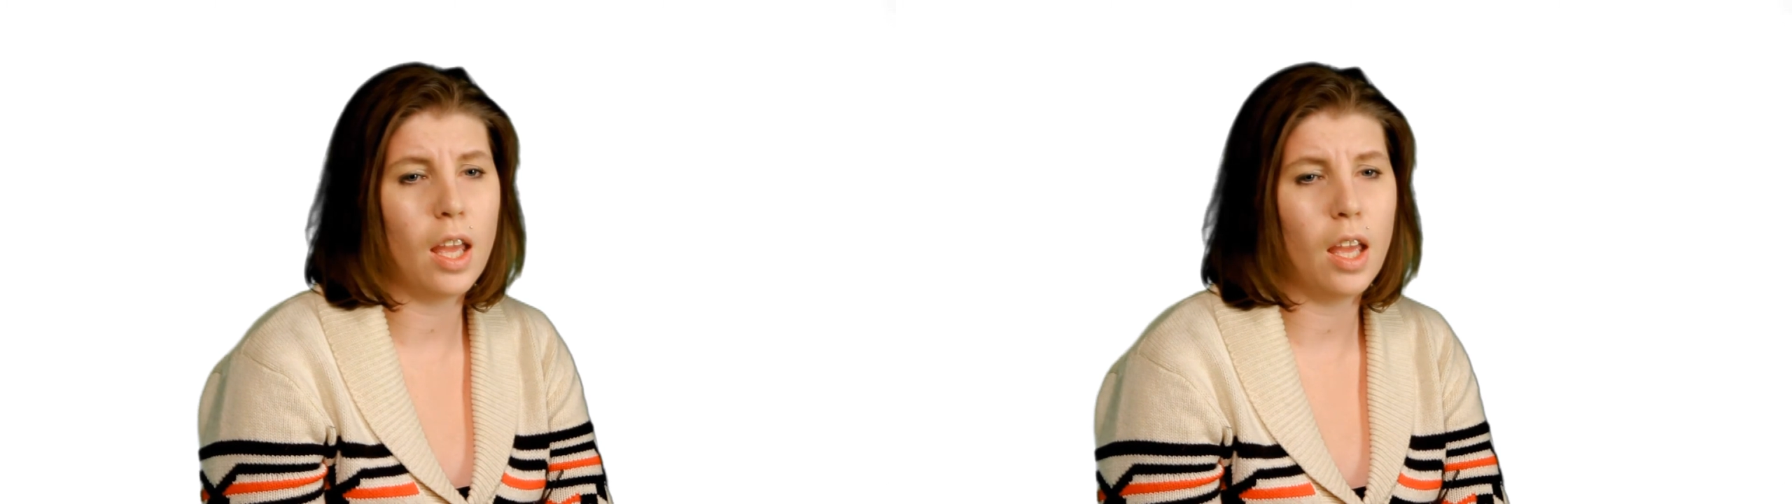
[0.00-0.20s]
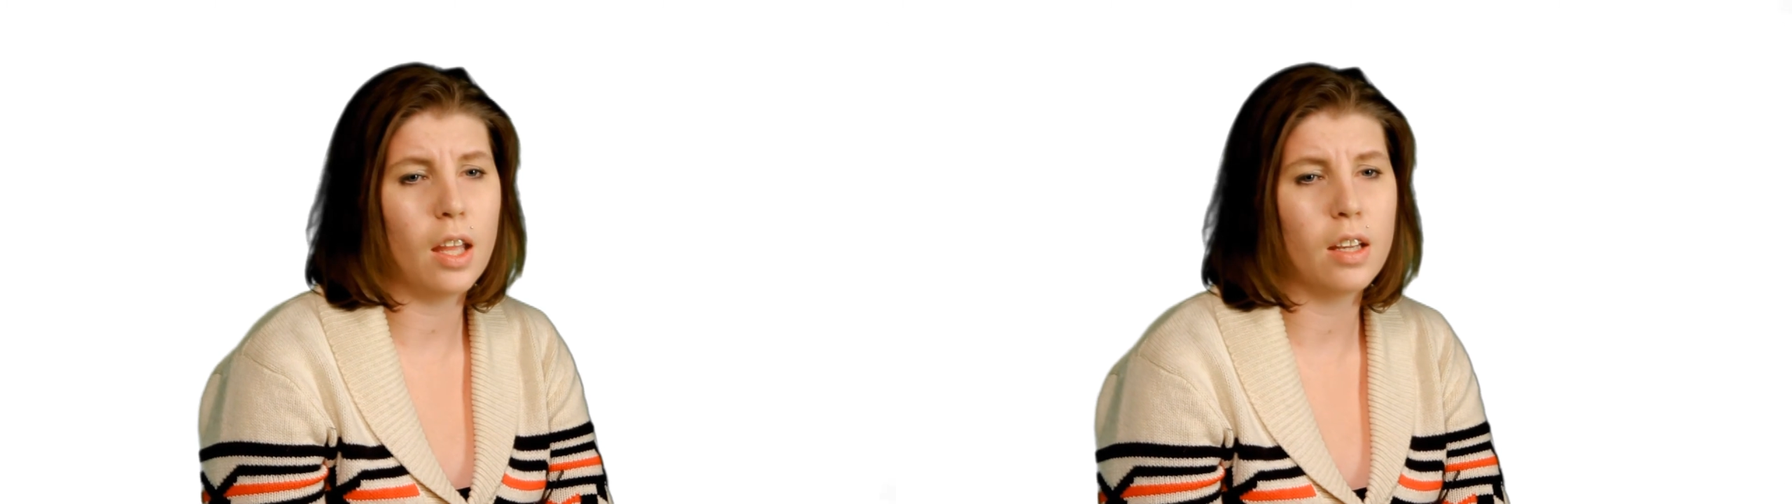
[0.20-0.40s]

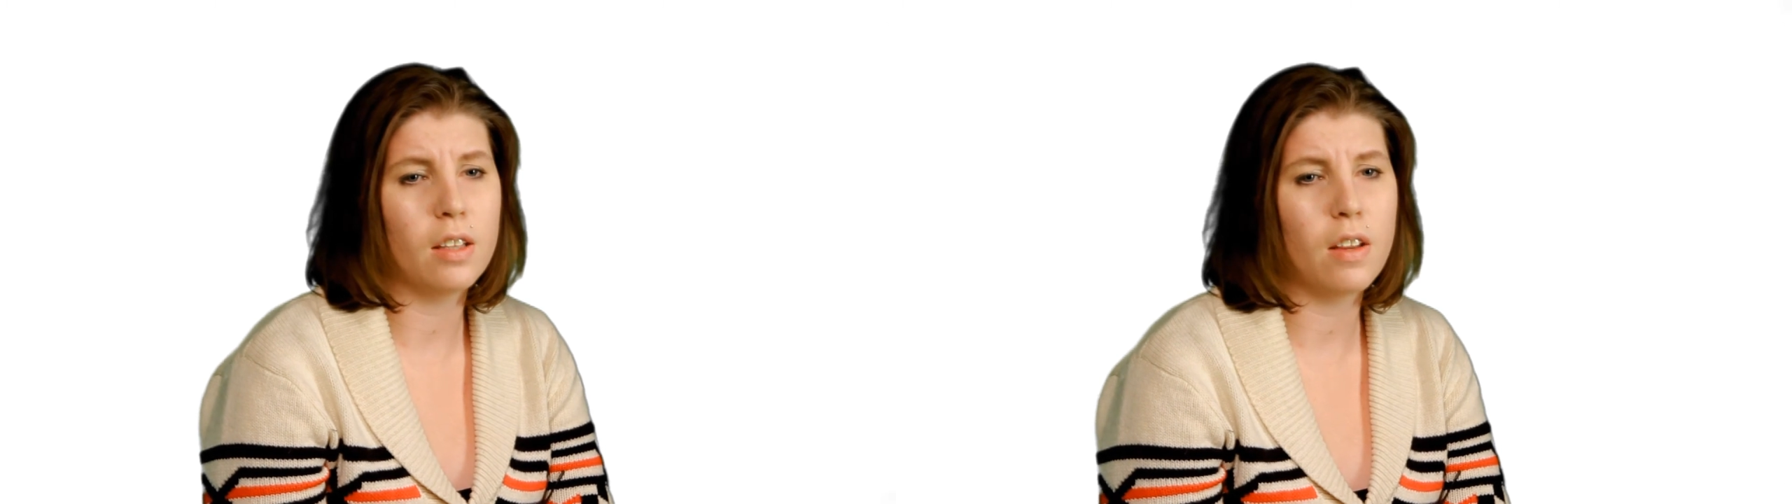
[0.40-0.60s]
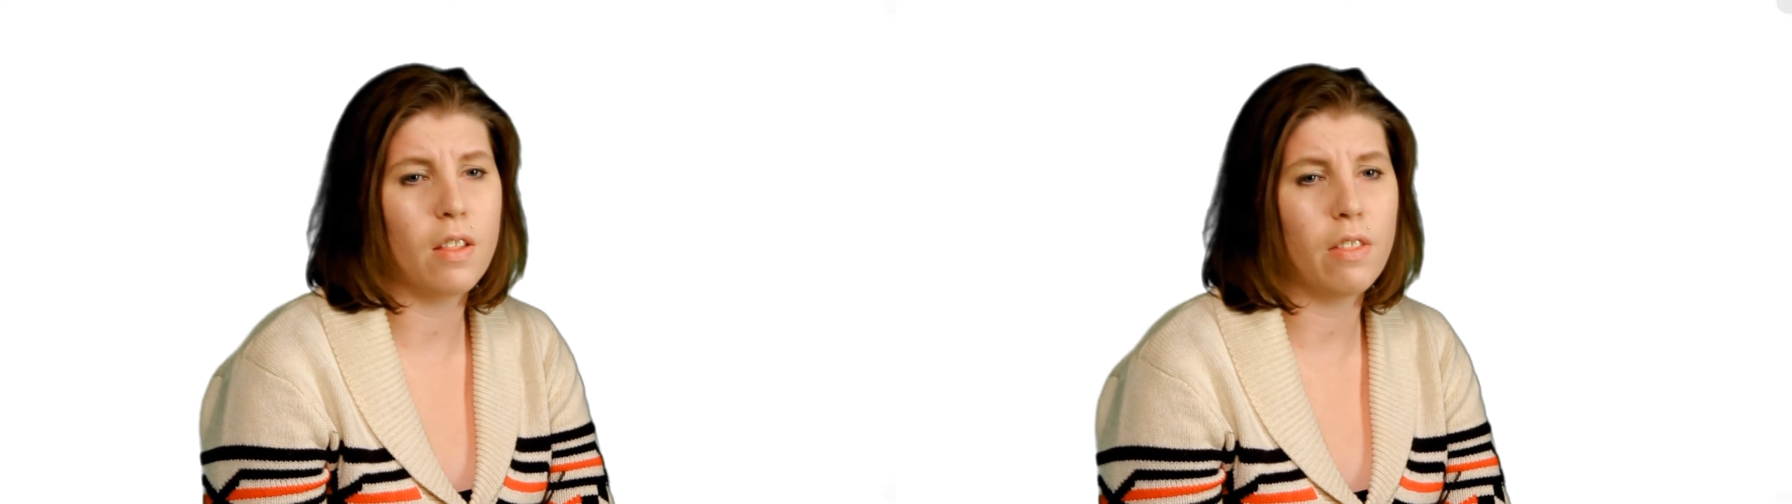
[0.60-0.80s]

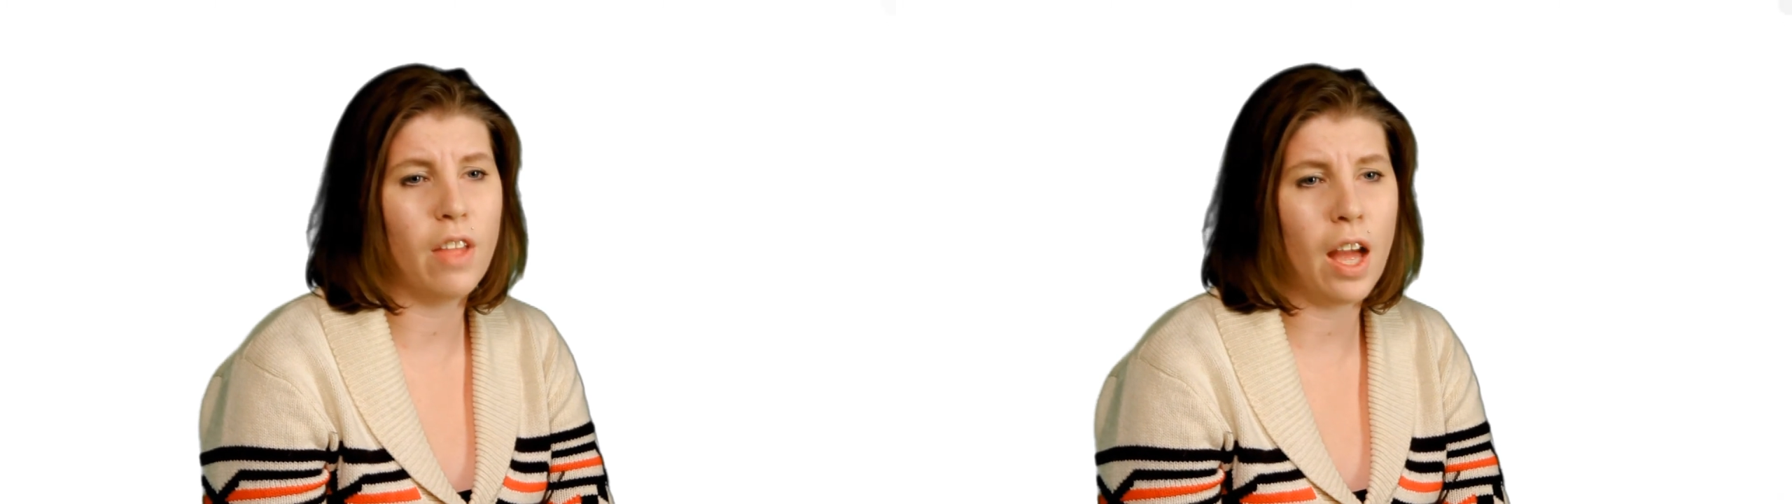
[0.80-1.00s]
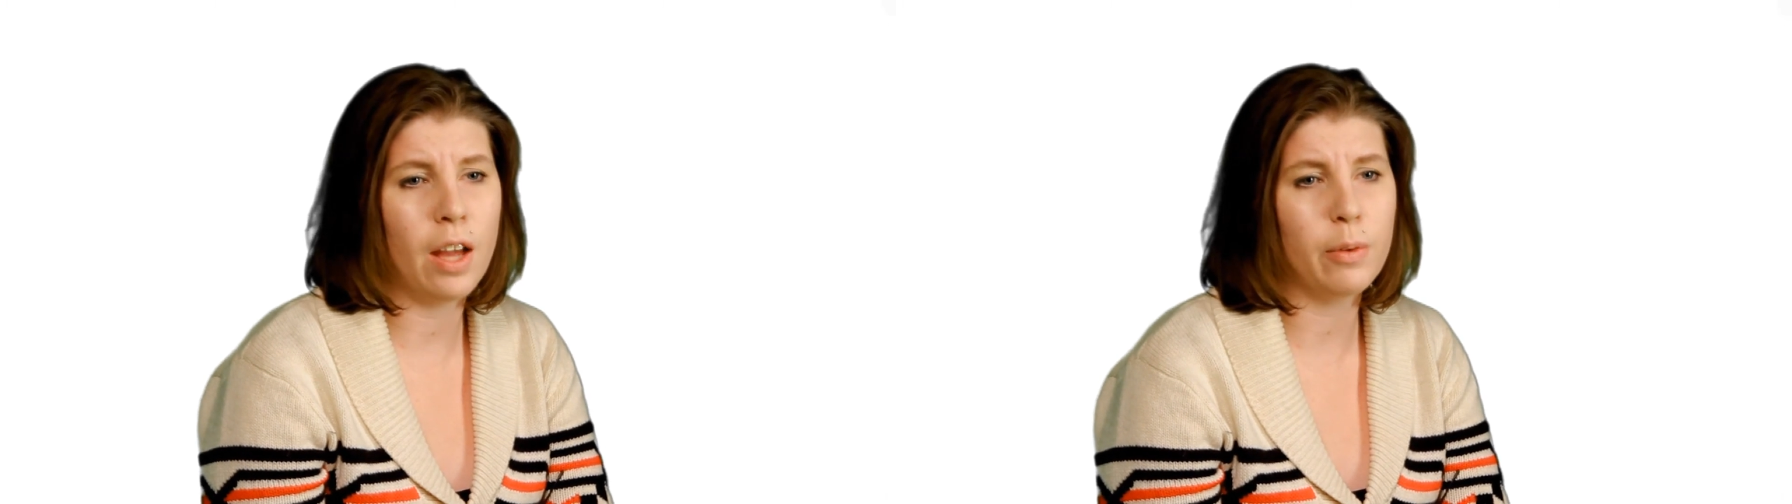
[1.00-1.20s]
And
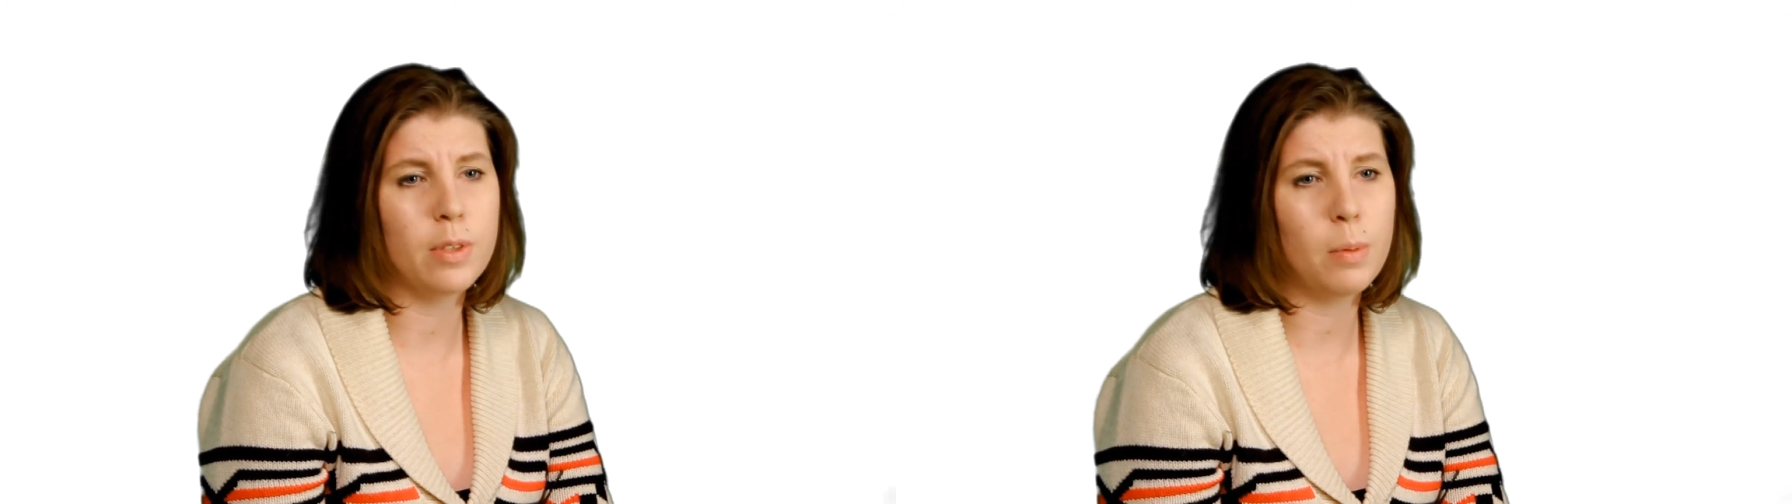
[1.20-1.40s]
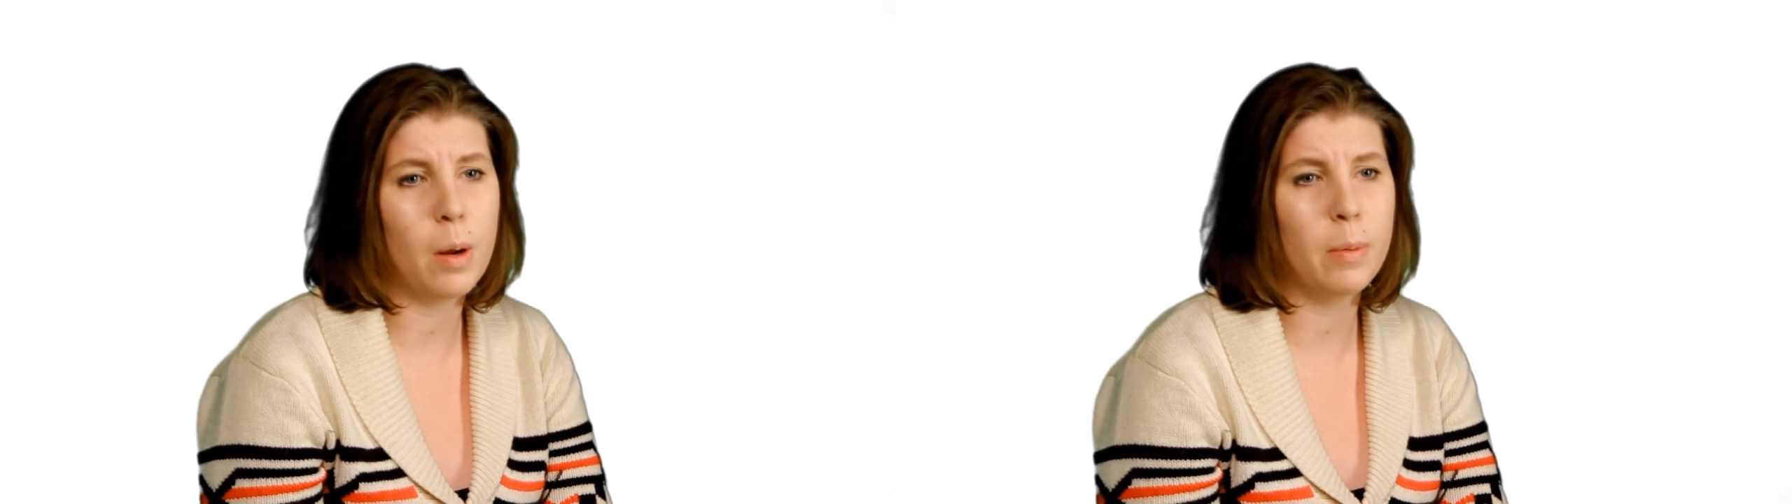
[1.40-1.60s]
that
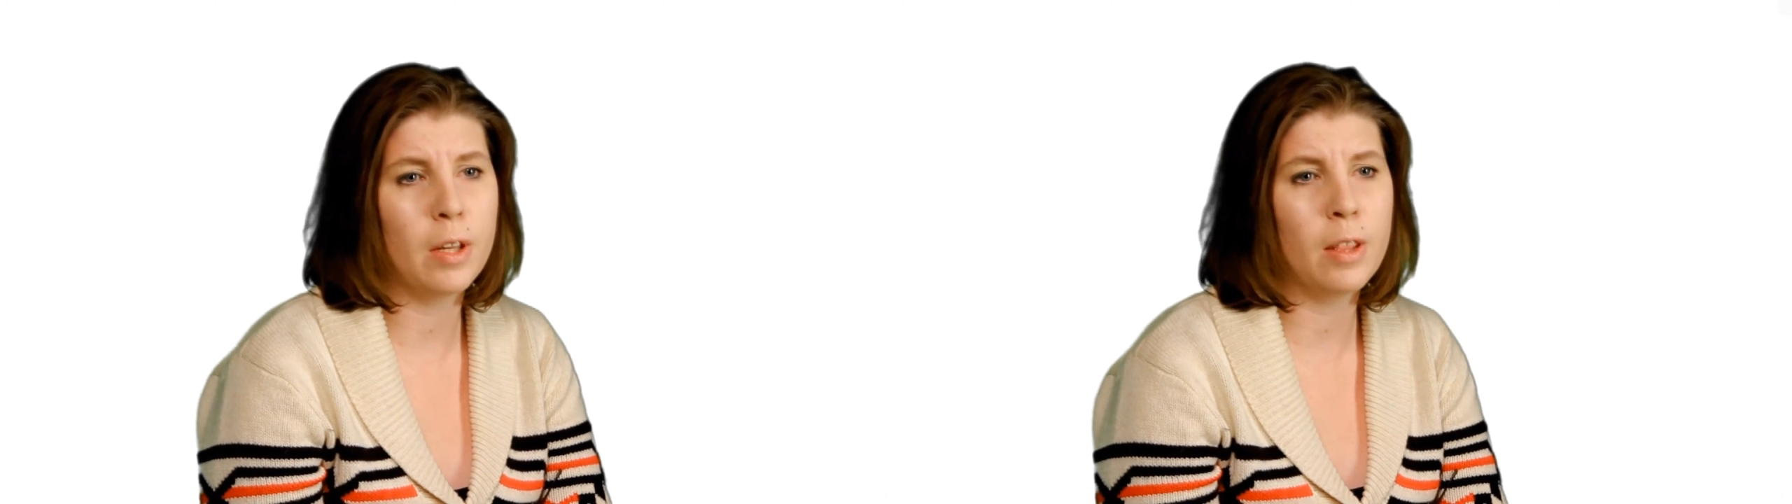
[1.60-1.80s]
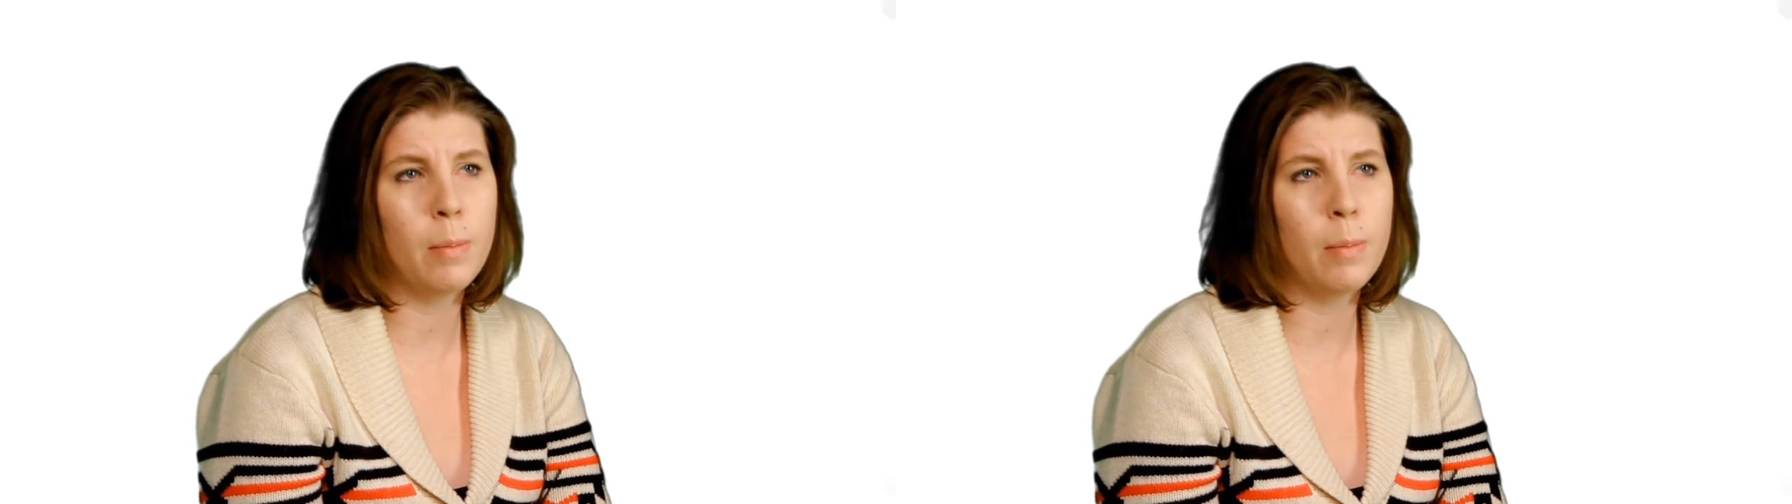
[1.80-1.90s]
was probably